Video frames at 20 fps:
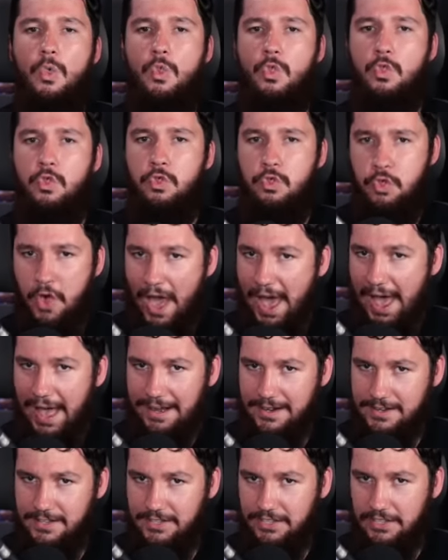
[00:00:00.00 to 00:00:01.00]

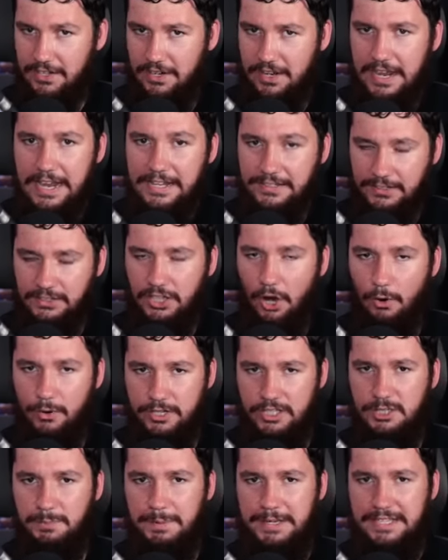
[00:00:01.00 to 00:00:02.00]
That is
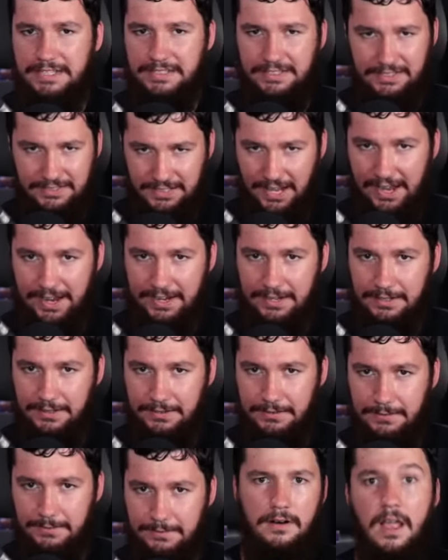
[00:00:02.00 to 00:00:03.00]
going to be
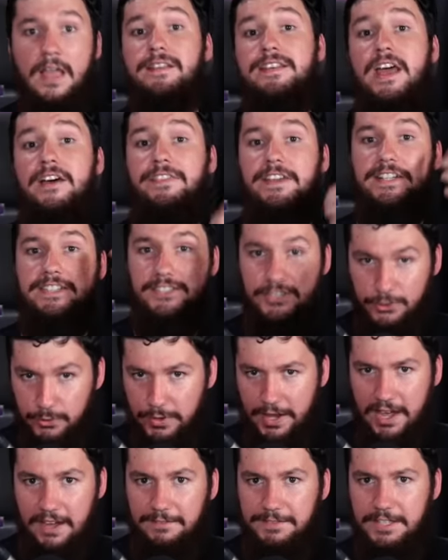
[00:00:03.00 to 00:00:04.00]
insane. Now they
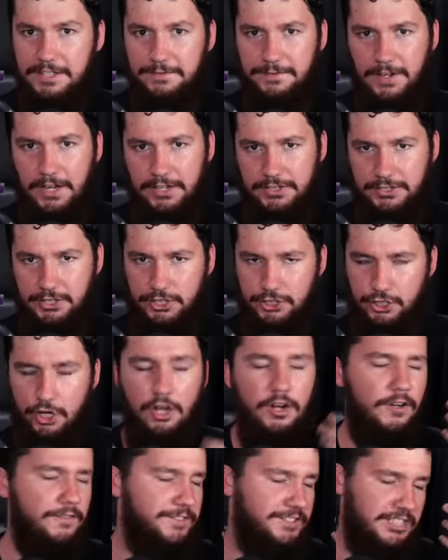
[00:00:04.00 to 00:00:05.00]
do have the advantage
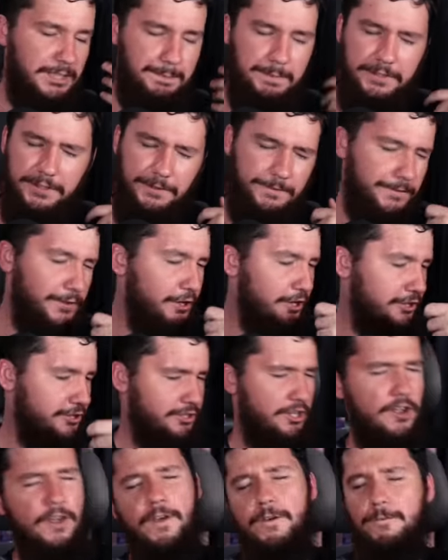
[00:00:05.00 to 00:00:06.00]
of skipping the
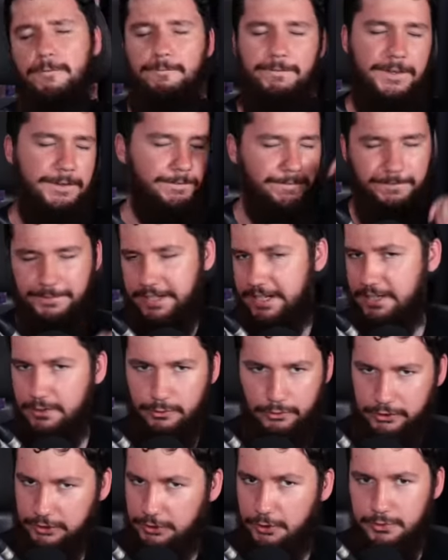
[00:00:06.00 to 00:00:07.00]
first 15
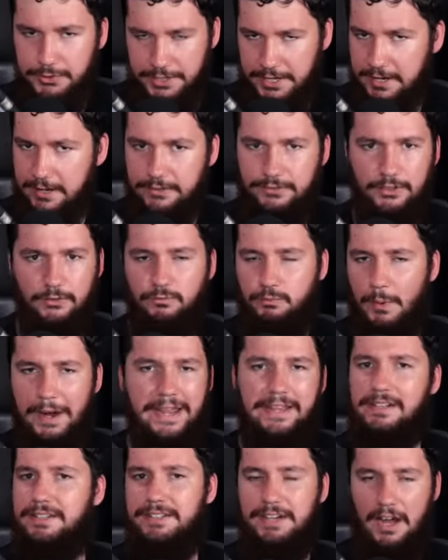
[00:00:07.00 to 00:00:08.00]
or so years of
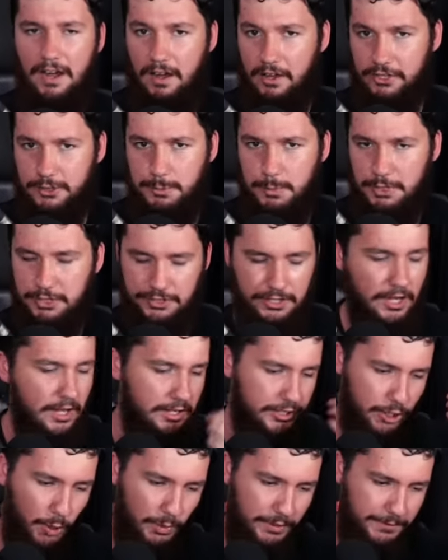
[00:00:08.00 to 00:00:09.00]
Wayland arguments,
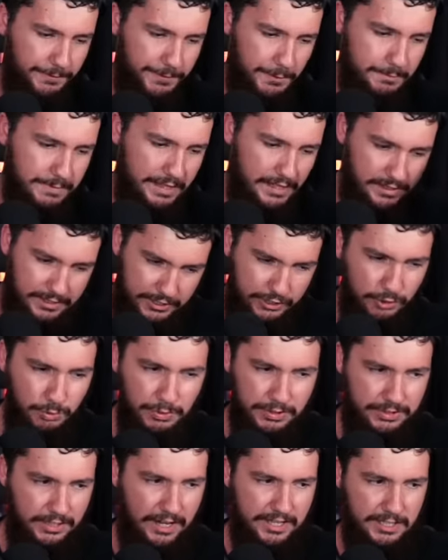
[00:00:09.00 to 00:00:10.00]
going from that initial
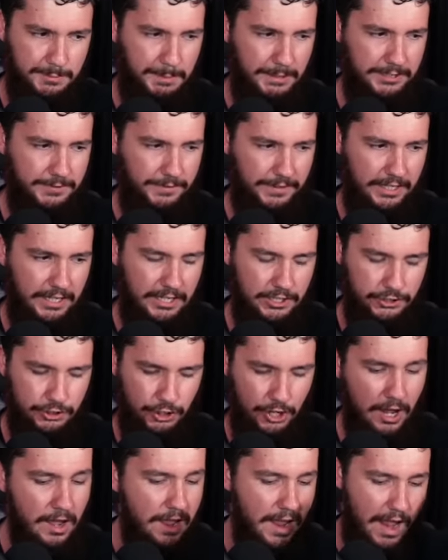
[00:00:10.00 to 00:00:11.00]
design
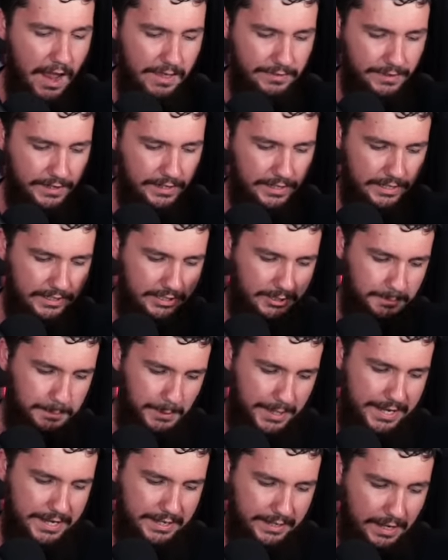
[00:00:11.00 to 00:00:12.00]
specification and then
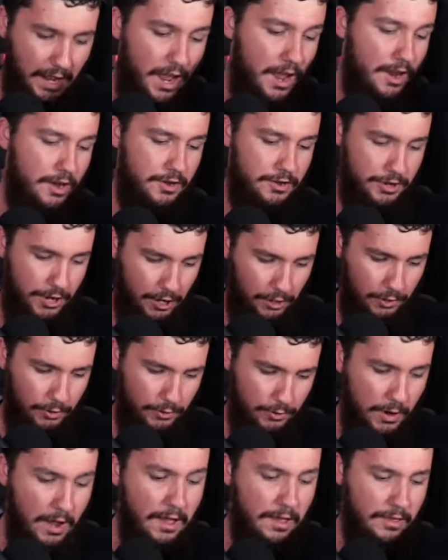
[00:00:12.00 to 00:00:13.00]
explaining,
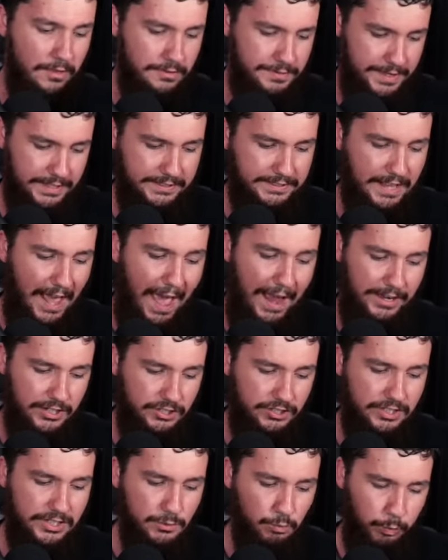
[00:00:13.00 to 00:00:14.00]
no, this
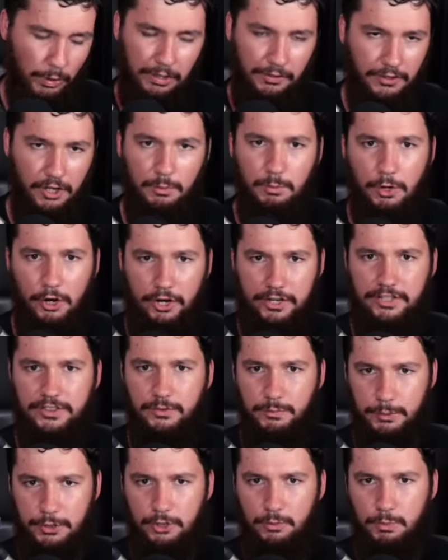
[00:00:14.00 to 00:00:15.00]
actually will not work in
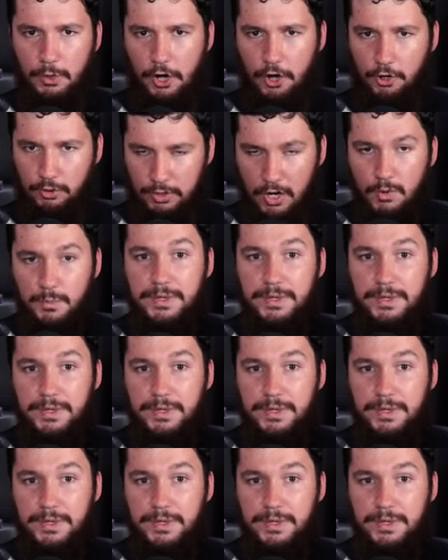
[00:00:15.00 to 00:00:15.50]
the real world.